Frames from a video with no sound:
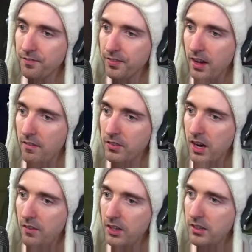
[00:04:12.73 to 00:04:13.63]
I'm
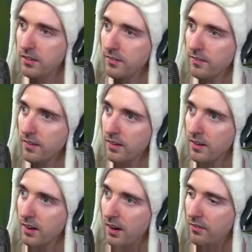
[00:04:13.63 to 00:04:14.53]
coming.
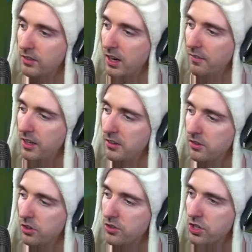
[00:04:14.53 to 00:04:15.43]

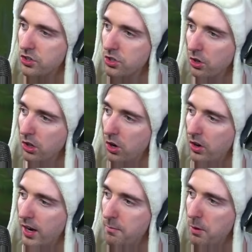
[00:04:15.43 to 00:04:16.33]
Dude, she's so low
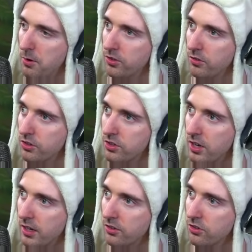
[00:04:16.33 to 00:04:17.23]
and I'm almost level
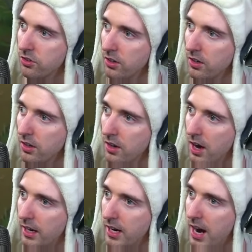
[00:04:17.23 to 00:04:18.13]
6.
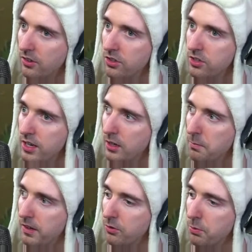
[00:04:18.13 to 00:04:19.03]
I could actually sneak up
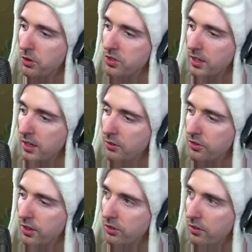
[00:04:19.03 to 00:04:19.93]
in this bush and get level
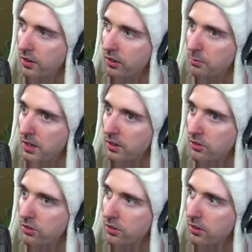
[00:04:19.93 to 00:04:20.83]
6 off of these
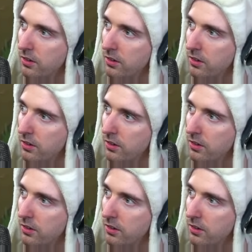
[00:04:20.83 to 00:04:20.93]
minions.